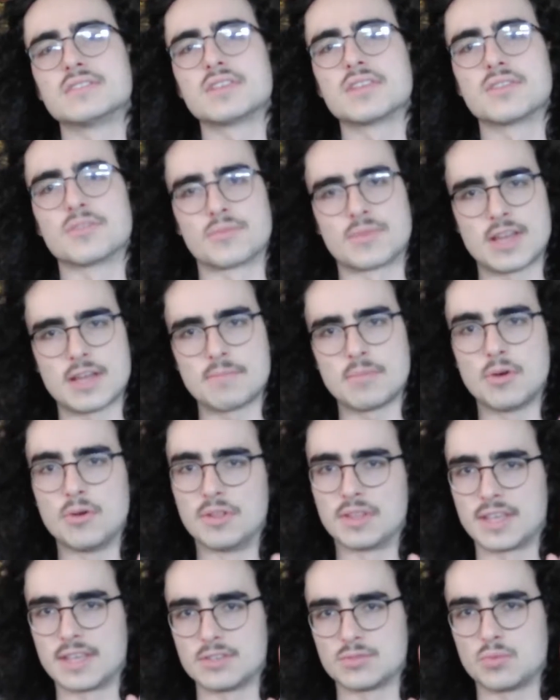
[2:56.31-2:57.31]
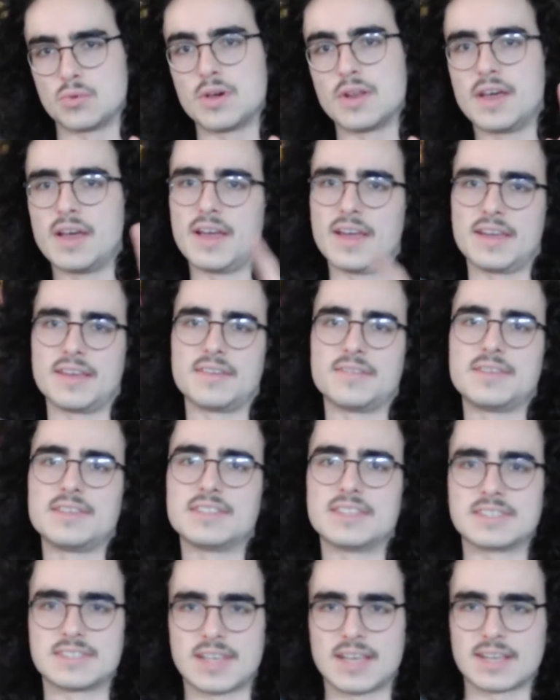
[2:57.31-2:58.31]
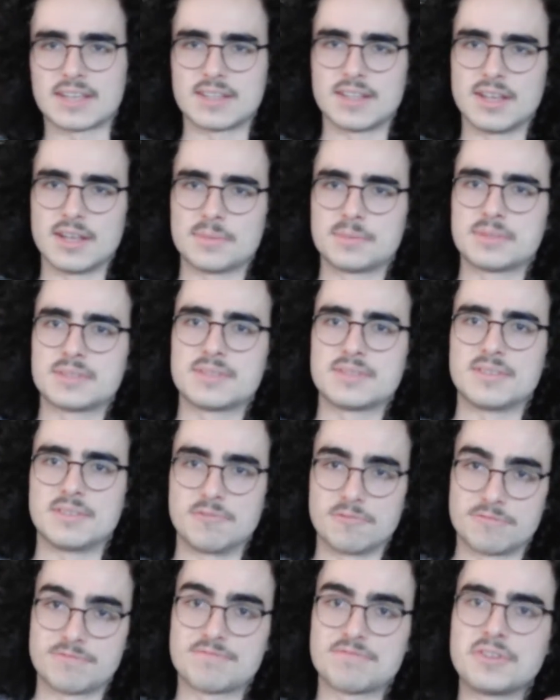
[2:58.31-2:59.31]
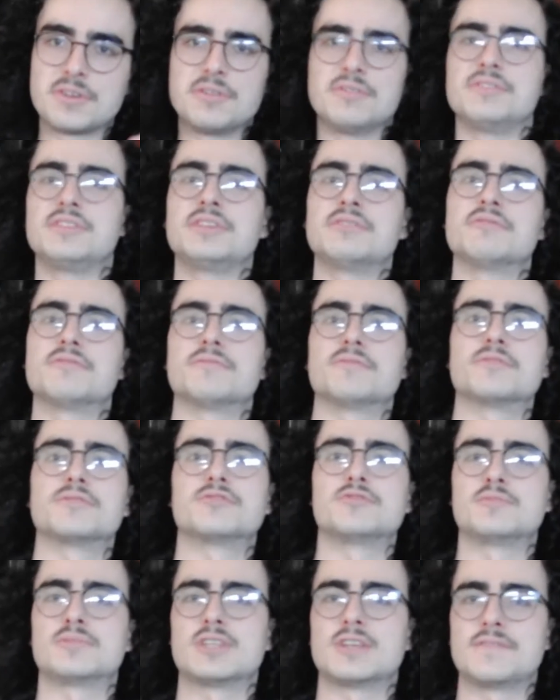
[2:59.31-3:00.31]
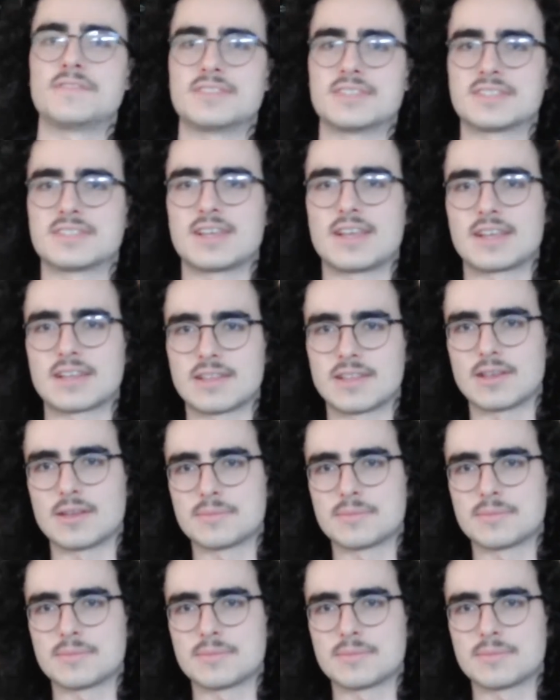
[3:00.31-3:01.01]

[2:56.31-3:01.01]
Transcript: Rabo only has one eye. He's a cyclops. He frequently refers to himself as a cyclops.